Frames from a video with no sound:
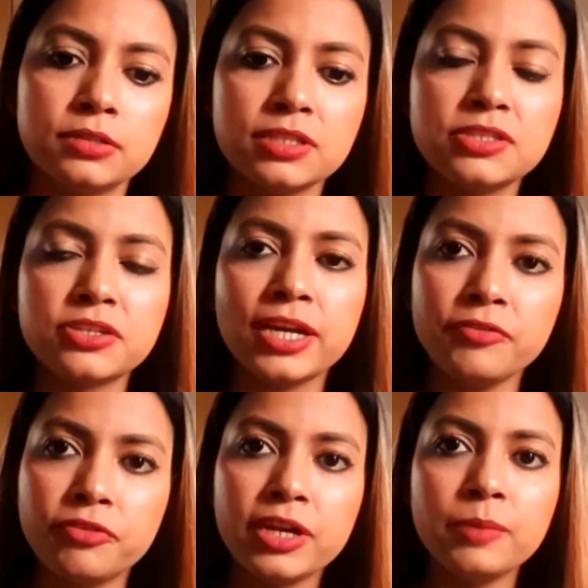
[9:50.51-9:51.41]
This
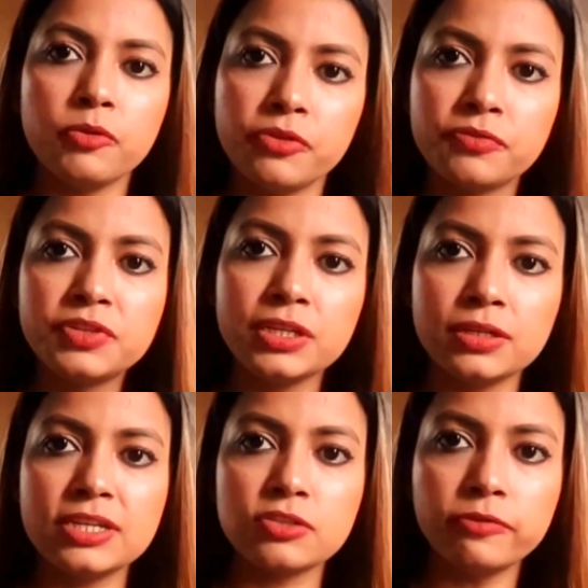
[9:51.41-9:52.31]
time frame of
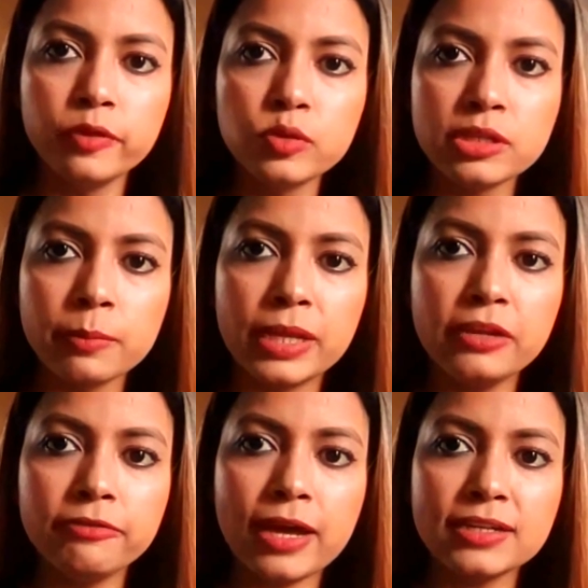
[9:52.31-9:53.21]
15 days of losing
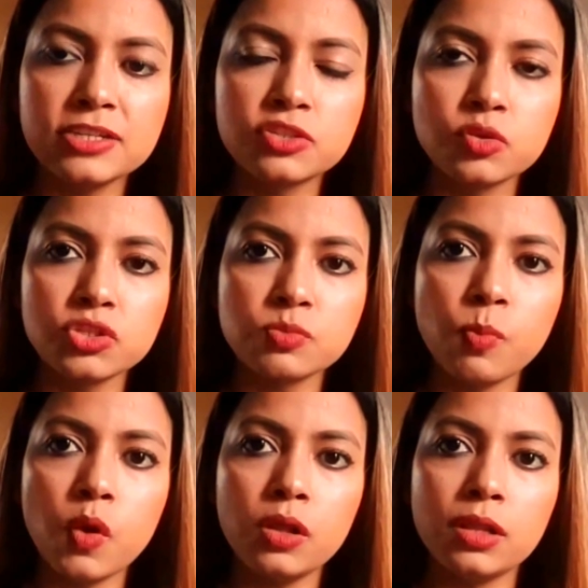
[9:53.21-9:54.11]
belly fat is so
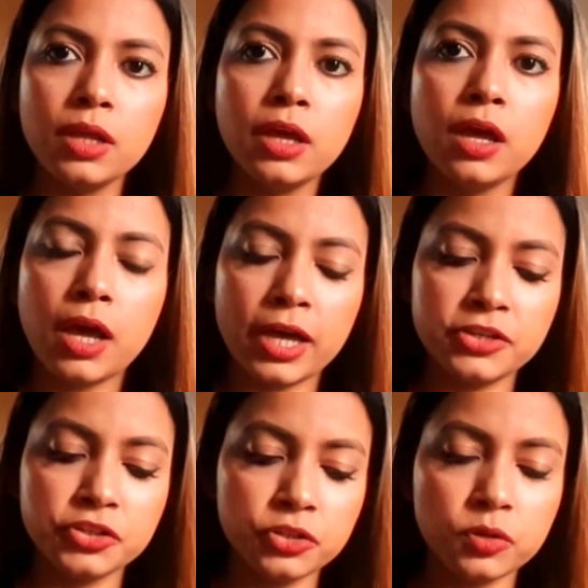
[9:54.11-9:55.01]
small,
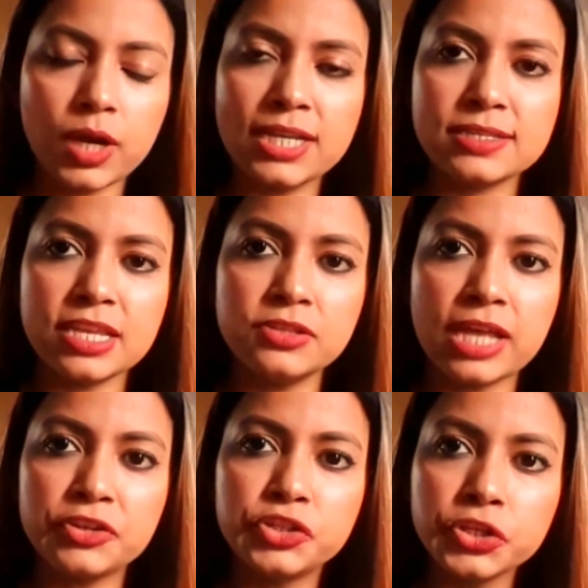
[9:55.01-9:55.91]
and you know, I said
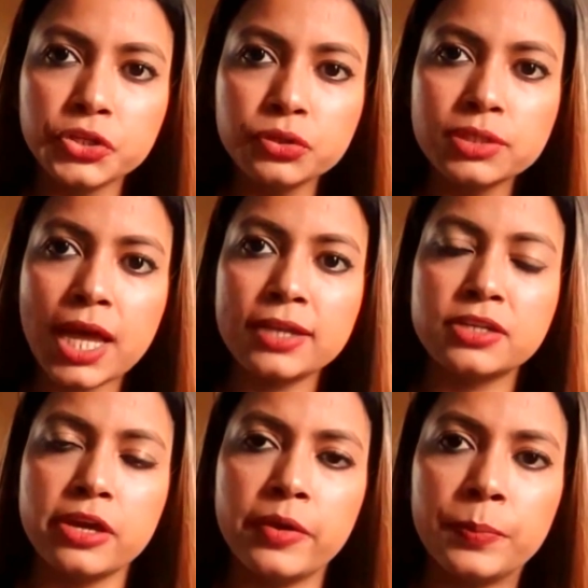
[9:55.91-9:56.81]
that to you
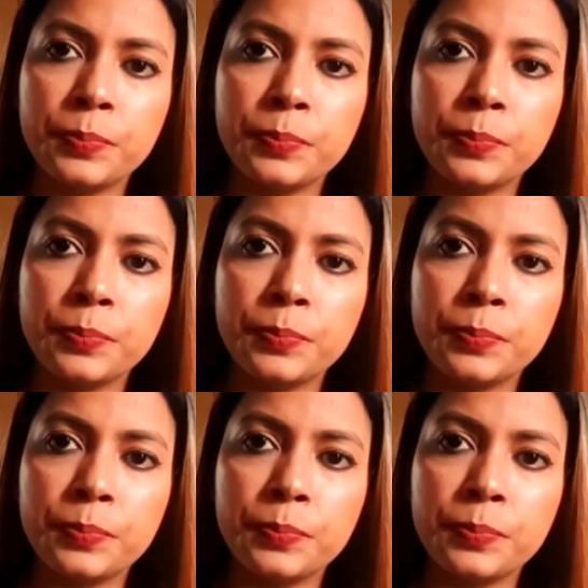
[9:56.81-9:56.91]
that